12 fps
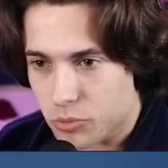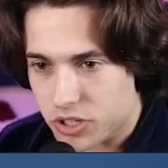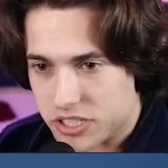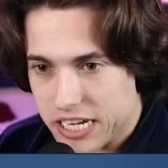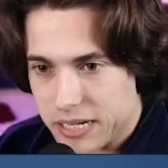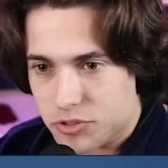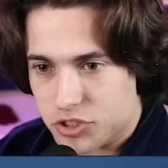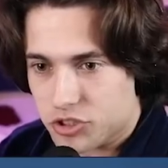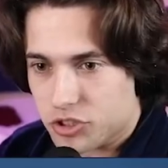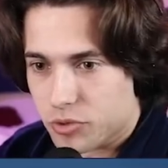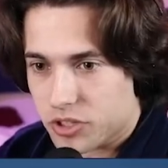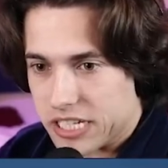more times, just 2
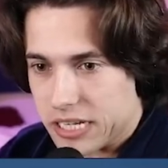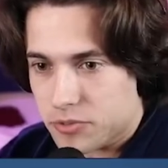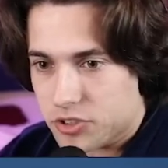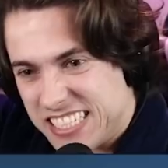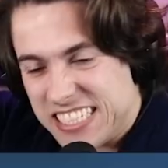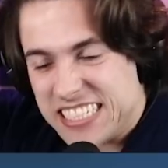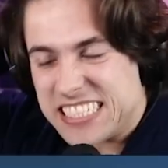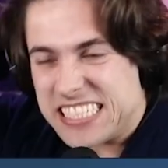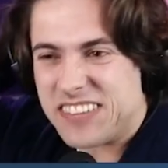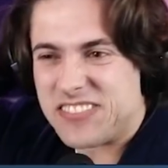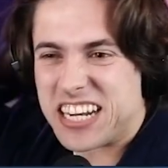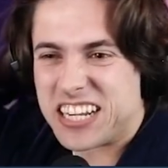more times.
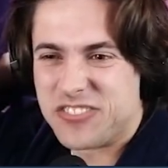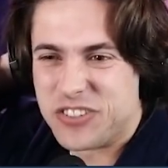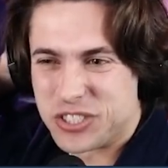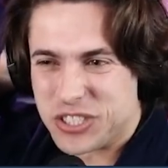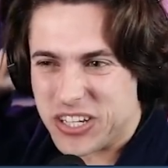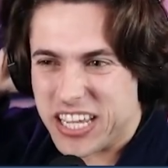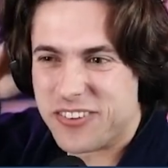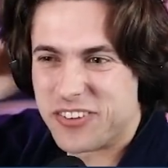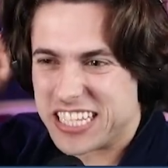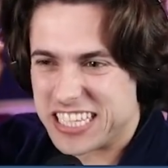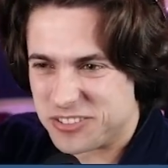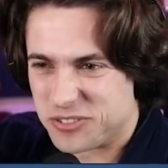Snapped out of confusion. Okay, we get
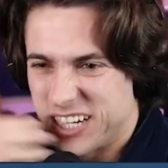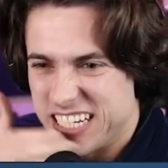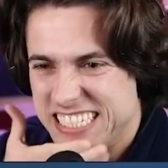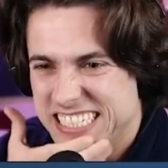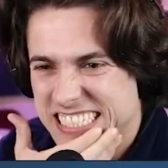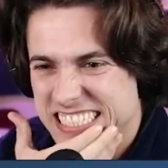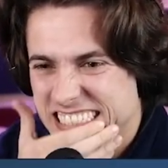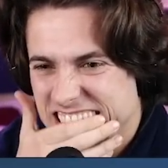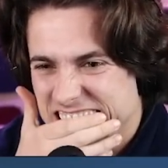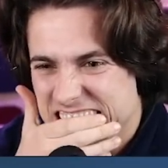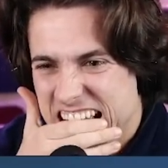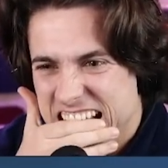this one.
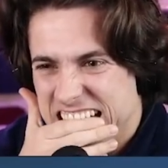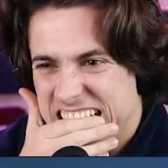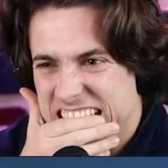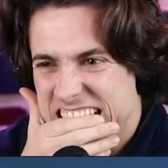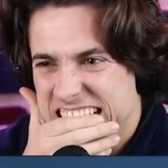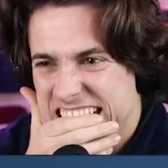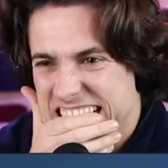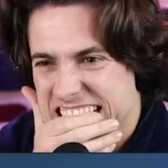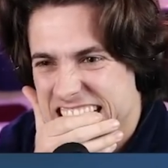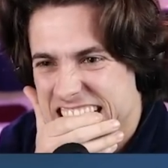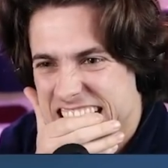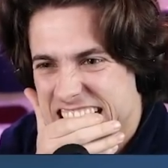Okay.